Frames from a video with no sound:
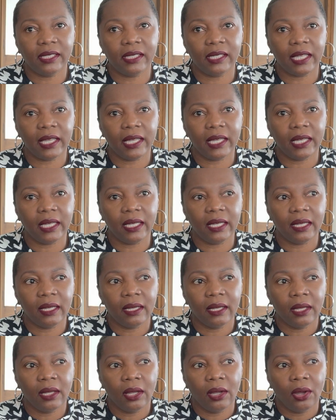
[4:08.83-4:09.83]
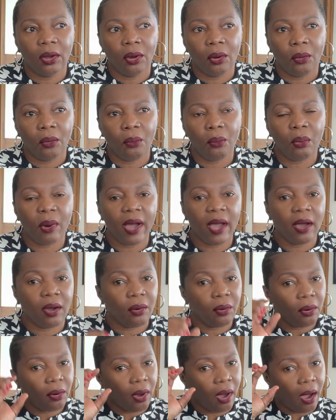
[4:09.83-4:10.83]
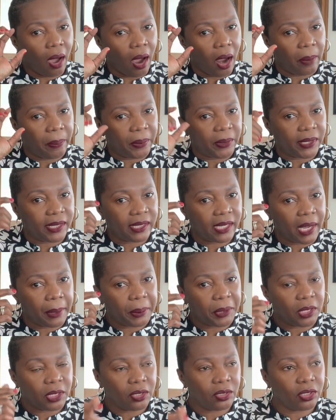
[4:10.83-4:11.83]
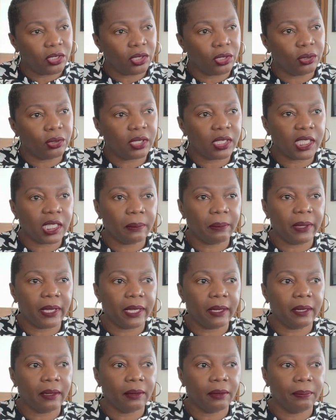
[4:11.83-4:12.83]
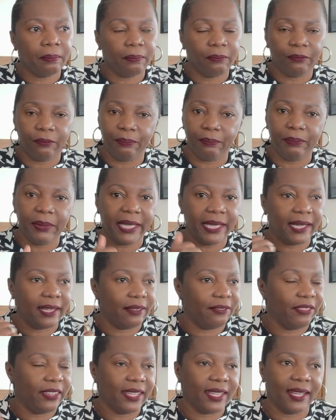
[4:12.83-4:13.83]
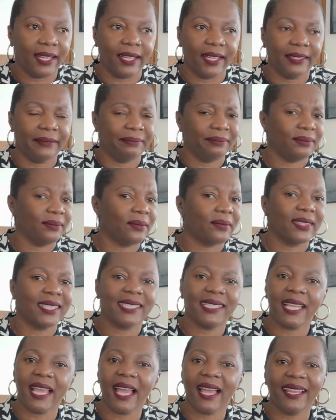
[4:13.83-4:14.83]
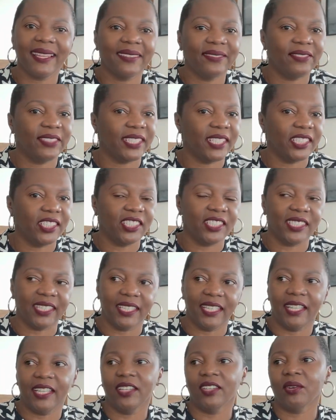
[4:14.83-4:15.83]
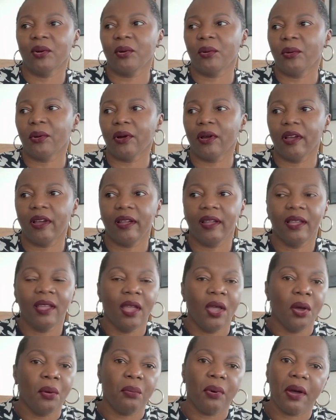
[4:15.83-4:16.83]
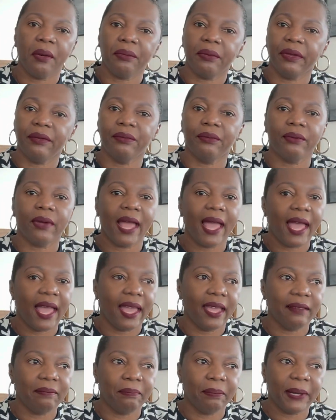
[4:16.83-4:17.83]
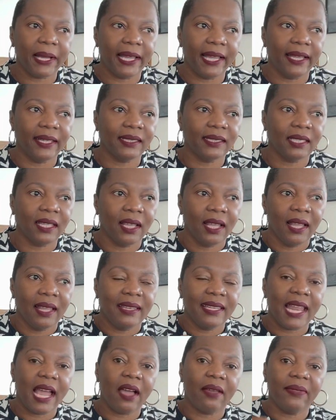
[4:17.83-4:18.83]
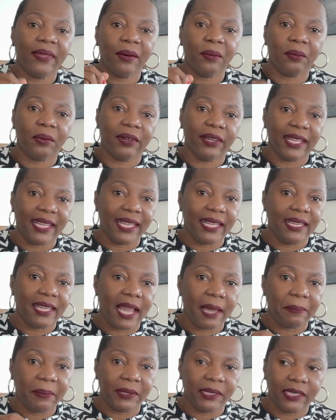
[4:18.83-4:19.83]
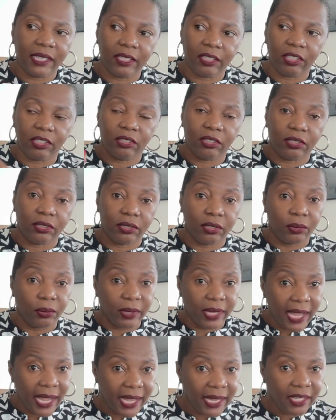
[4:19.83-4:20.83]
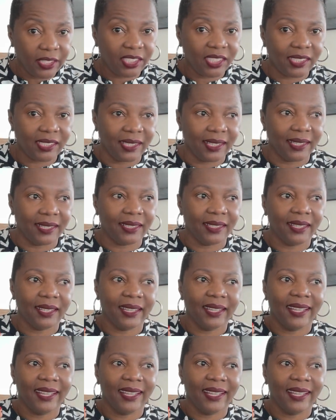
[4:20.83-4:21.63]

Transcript: see what our perceptions used to be via television or what we read. But now that we're in that particular location,